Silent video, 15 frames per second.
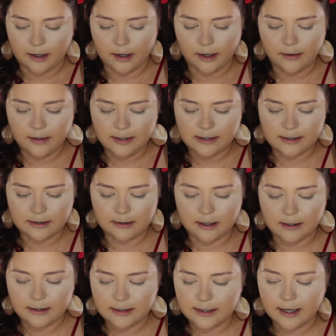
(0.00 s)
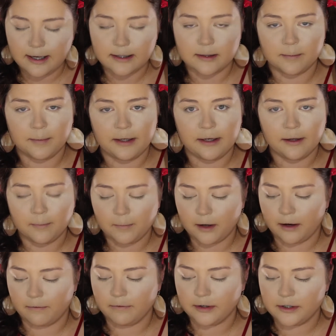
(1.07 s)
And this does say it's medium
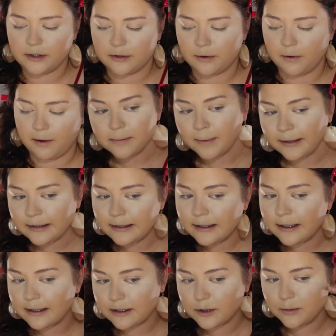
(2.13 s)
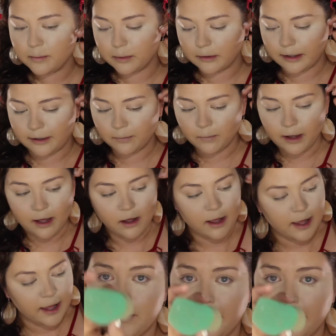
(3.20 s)
coverage, so I'm expecting it to blend well.